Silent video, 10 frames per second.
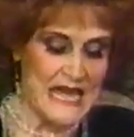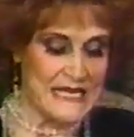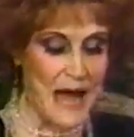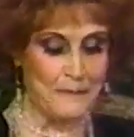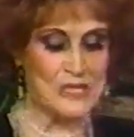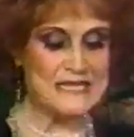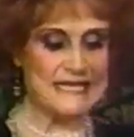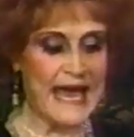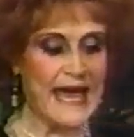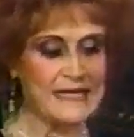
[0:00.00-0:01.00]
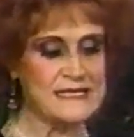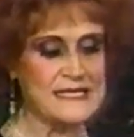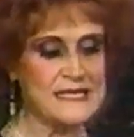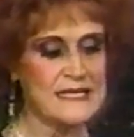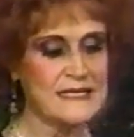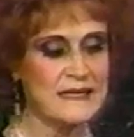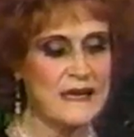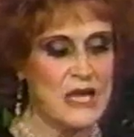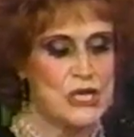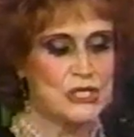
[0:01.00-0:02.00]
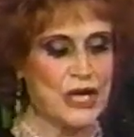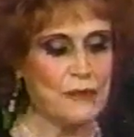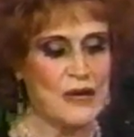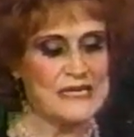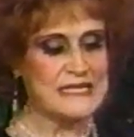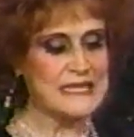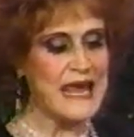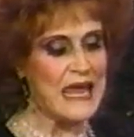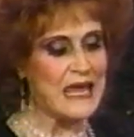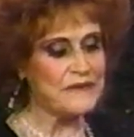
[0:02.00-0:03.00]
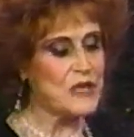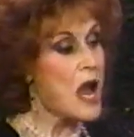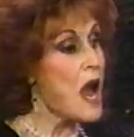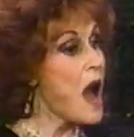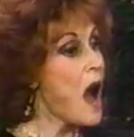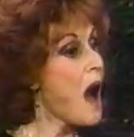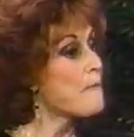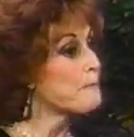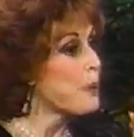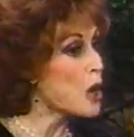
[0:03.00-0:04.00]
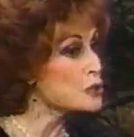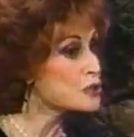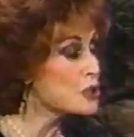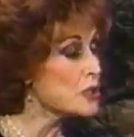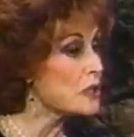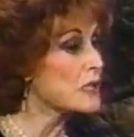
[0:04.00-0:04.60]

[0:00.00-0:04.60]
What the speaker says: Number six, she received a personal